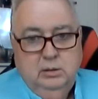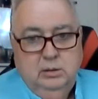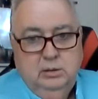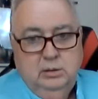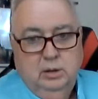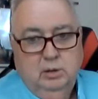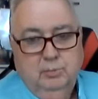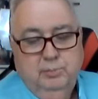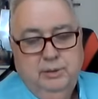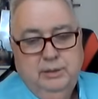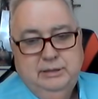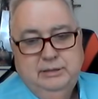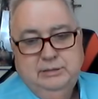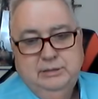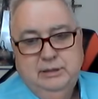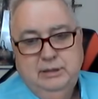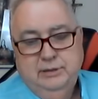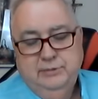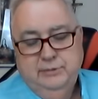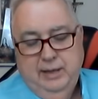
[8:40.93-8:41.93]
Y'all, please
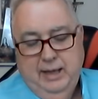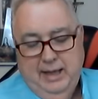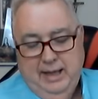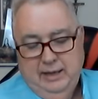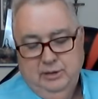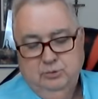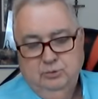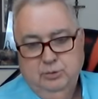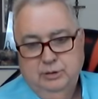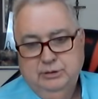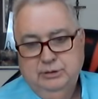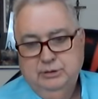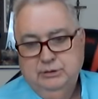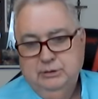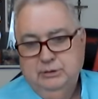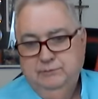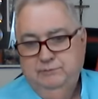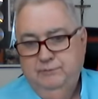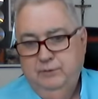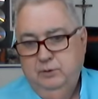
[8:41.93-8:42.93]
get the addresses
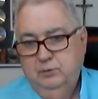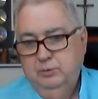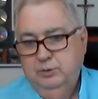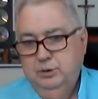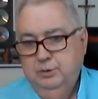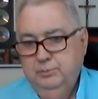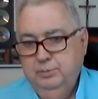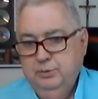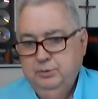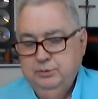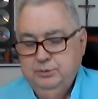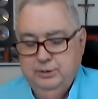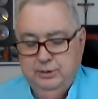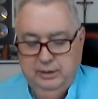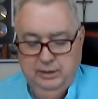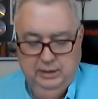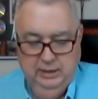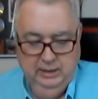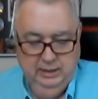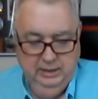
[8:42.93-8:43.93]
and phone numbers
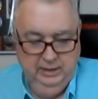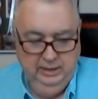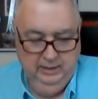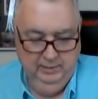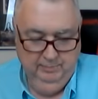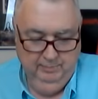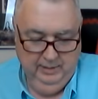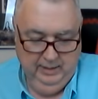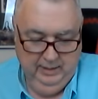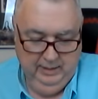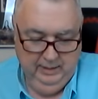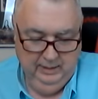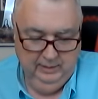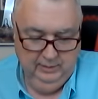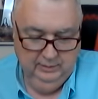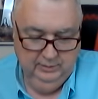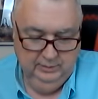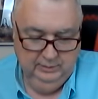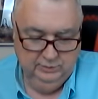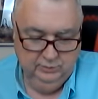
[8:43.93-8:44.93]
in my
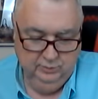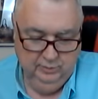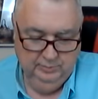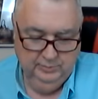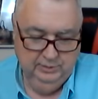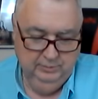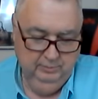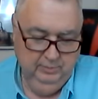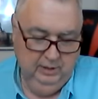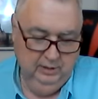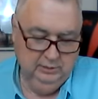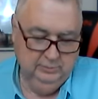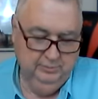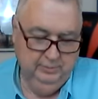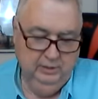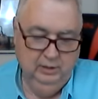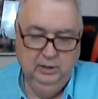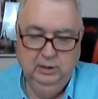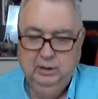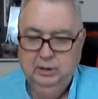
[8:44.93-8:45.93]
description box
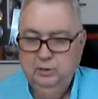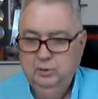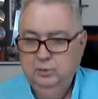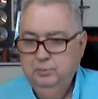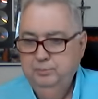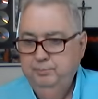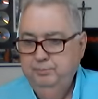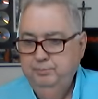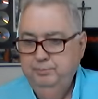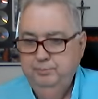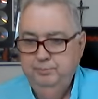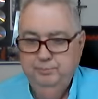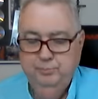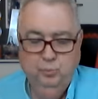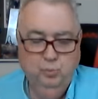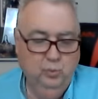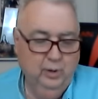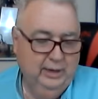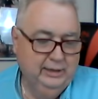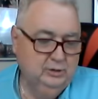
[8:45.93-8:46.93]
below.
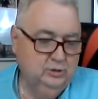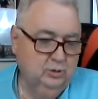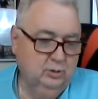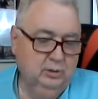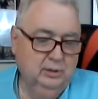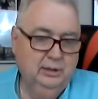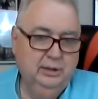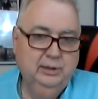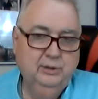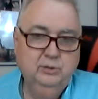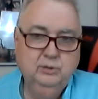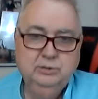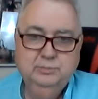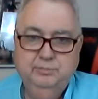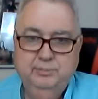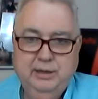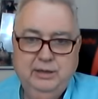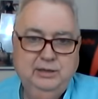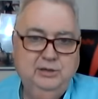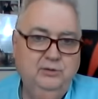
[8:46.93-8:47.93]
Write your letters,
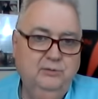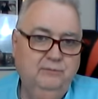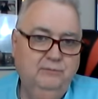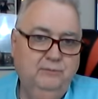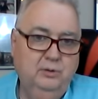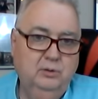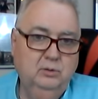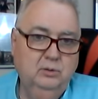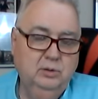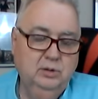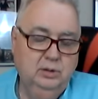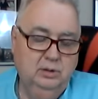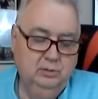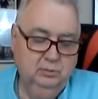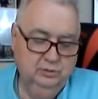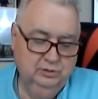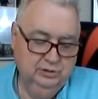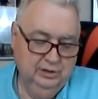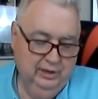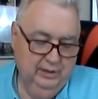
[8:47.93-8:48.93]
make your phone
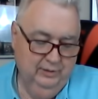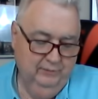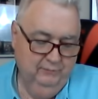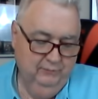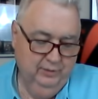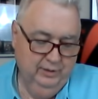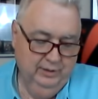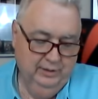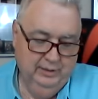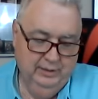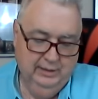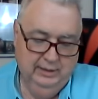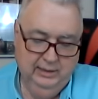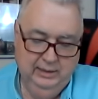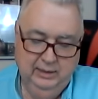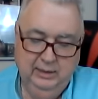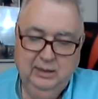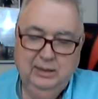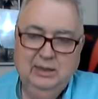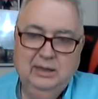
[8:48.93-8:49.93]
calls every
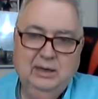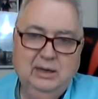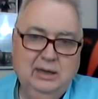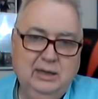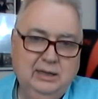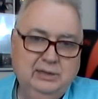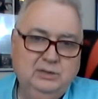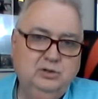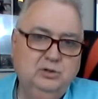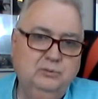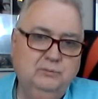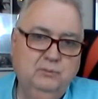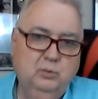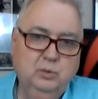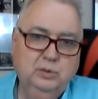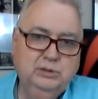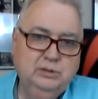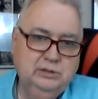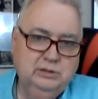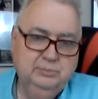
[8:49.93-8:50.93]
day. Let your
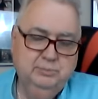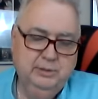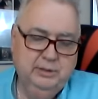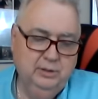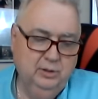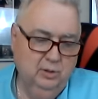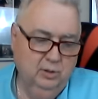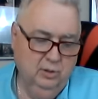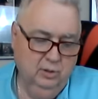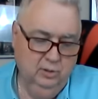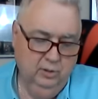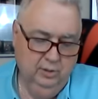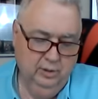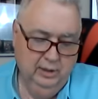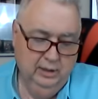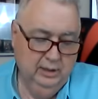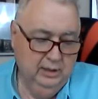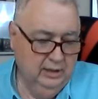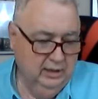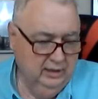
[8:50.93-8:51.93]
voices be heard.
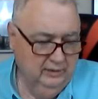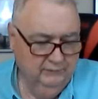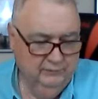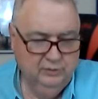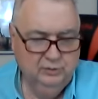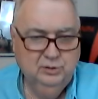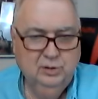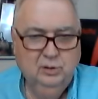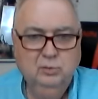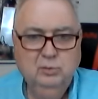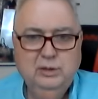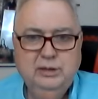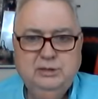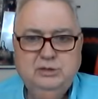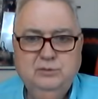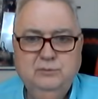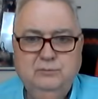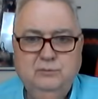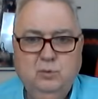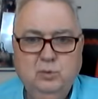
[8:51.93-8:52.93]
If you don't let
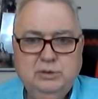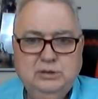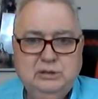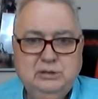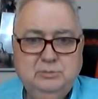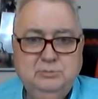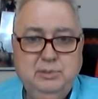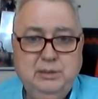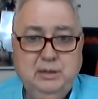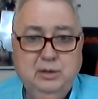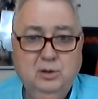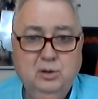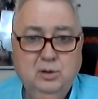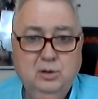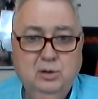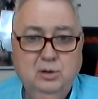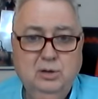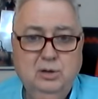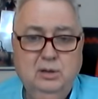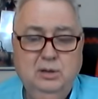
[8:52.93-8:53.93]
your voices be
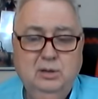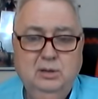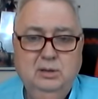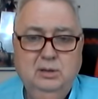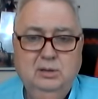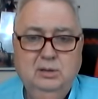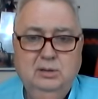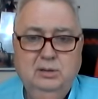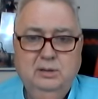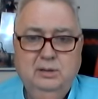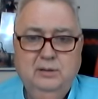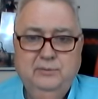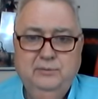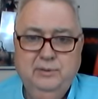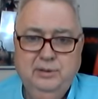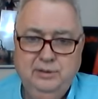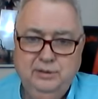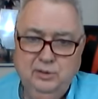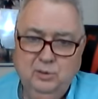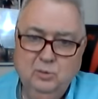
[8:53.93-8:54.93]
heard,
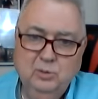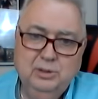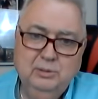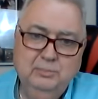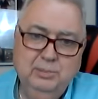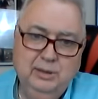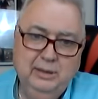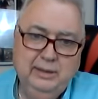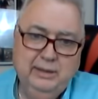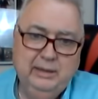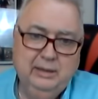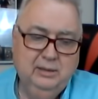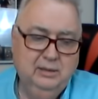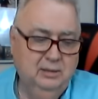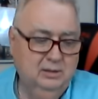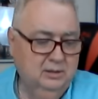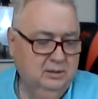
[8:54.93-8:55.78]
then don't complain.